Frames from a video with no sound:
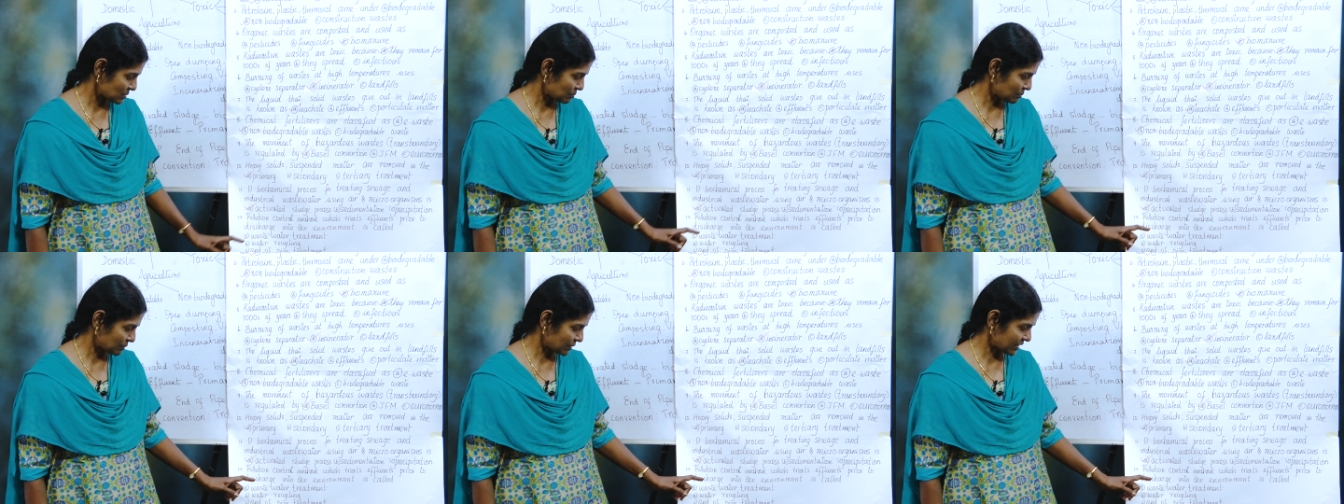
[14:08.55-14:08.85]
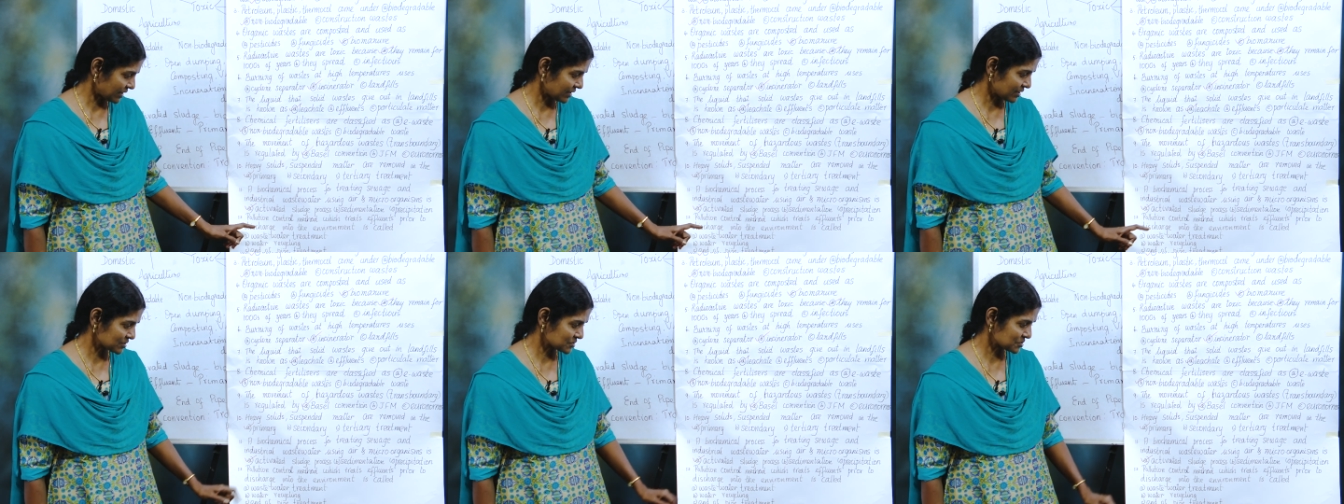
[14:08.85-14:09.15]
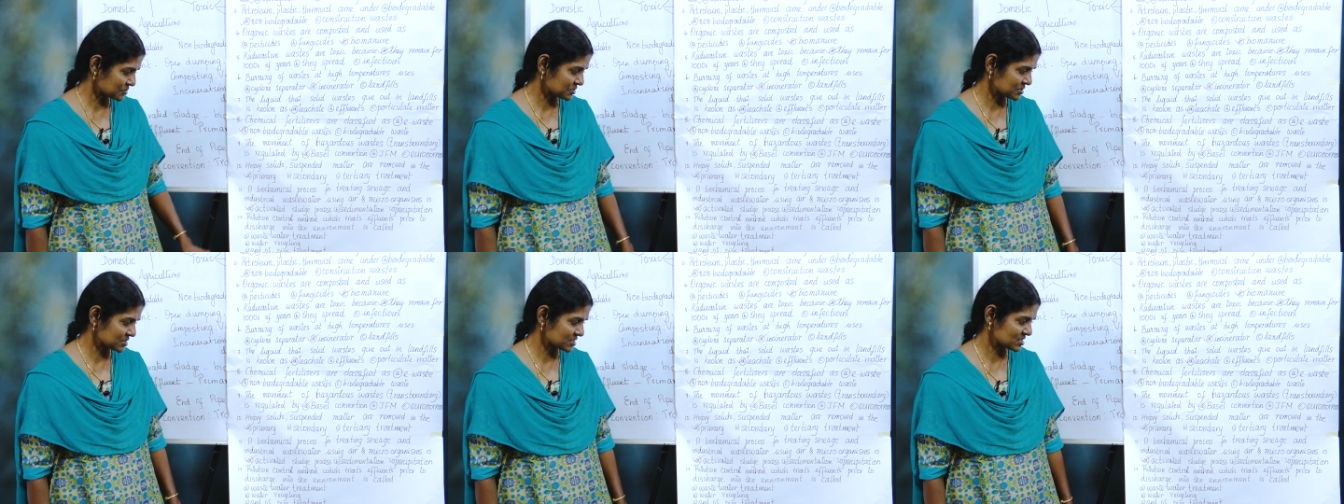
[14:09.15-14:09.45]
prior
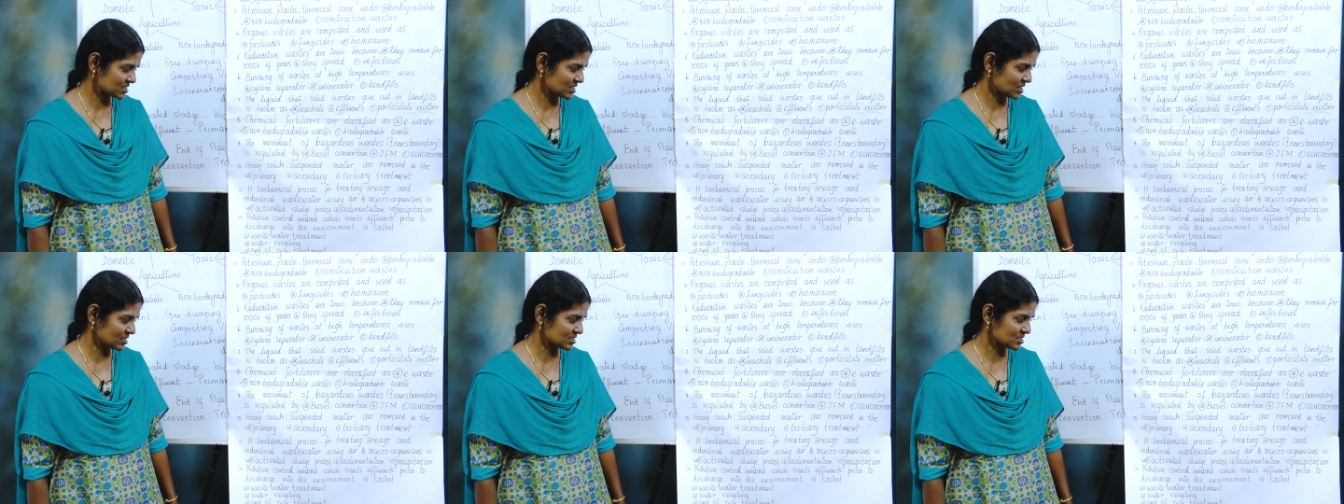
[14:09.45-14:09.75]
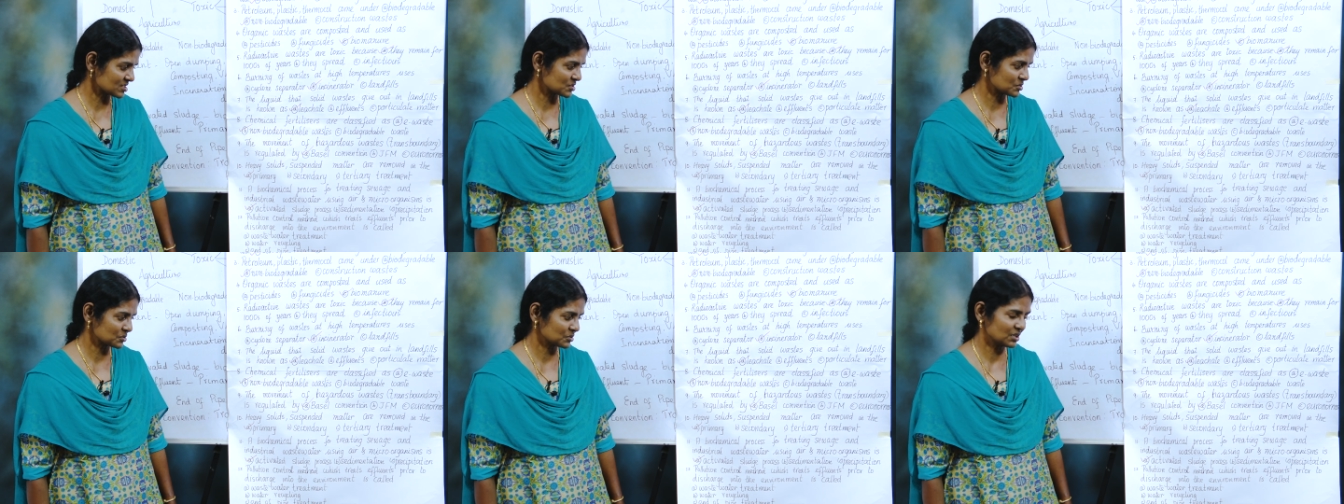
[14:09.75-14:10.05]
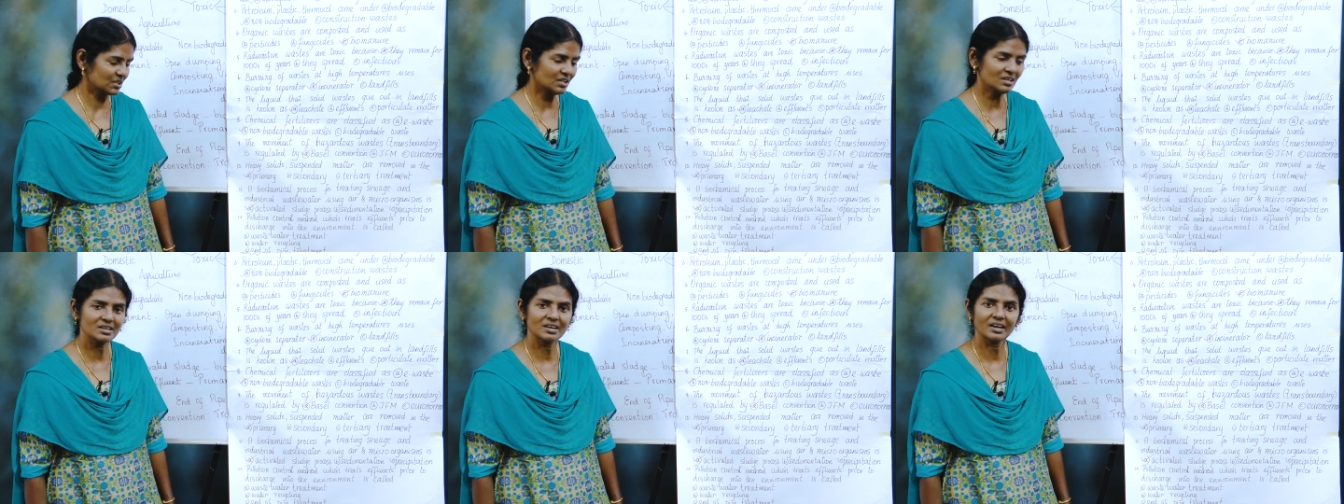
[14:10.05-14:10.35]
to discharge into
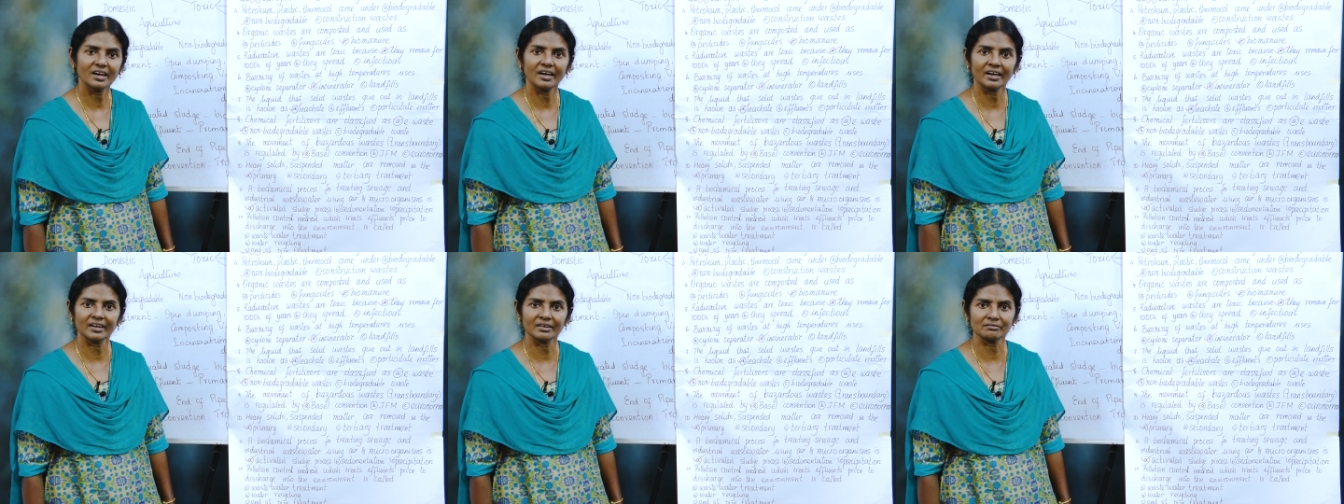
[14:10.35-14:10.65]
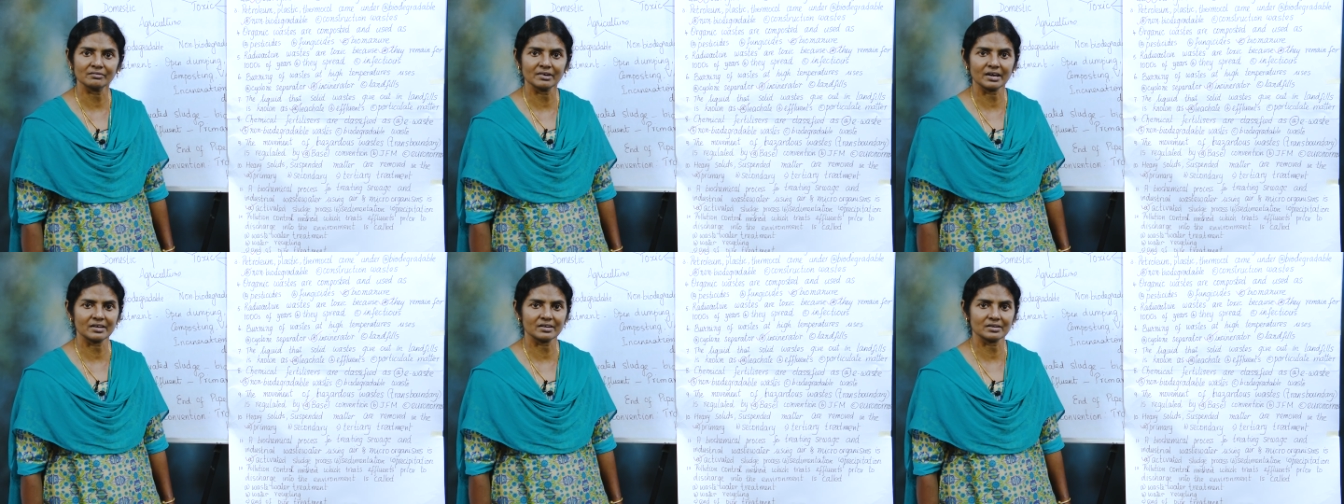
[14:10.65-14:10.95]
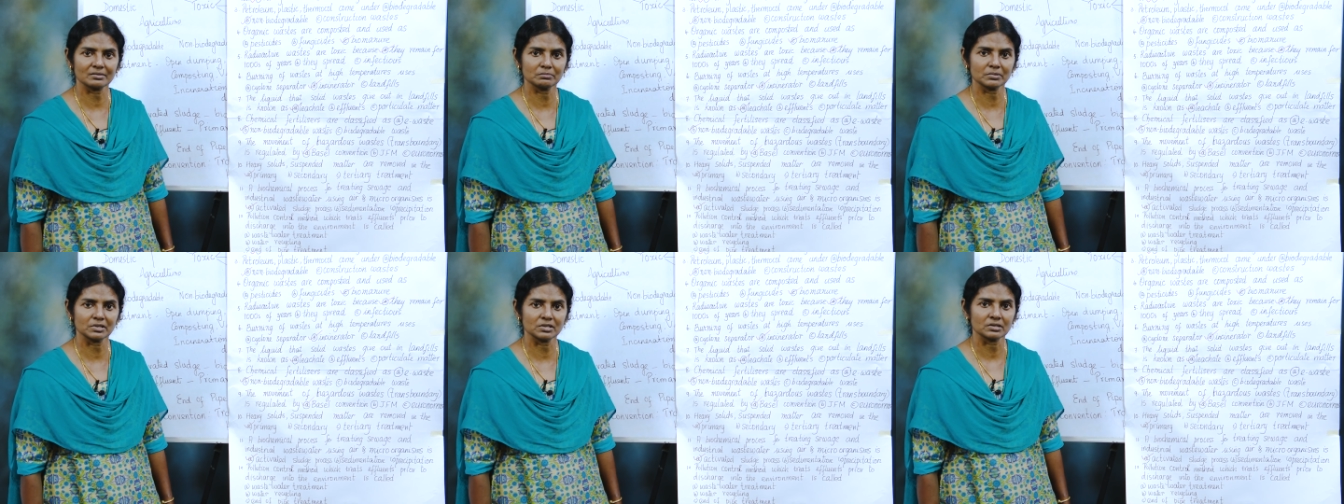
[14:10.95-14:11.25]
the
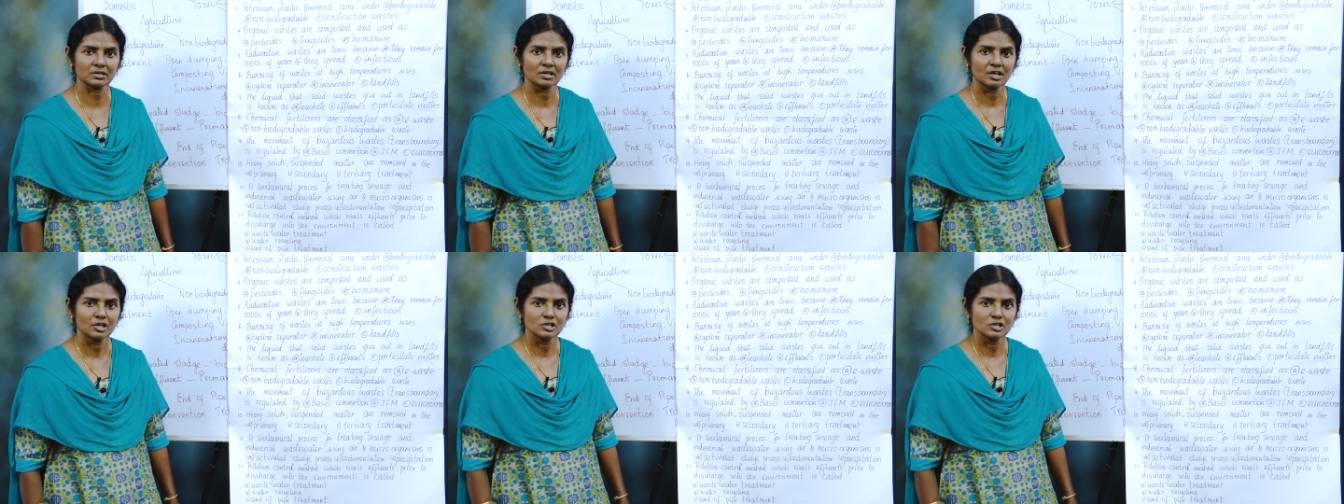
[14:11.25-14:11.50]
environment.